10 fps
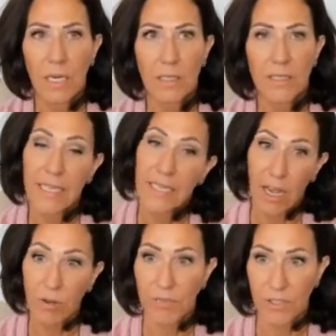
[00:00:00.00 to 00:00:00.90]
taken
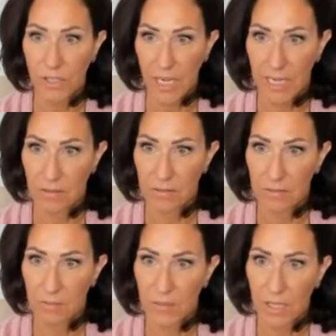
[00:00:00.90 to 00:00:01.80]
out of your diet
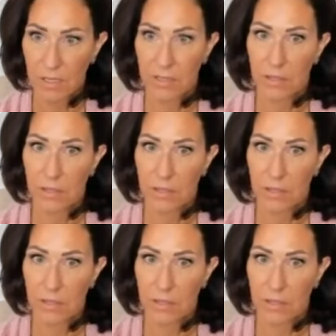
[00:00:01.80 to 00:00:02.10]
because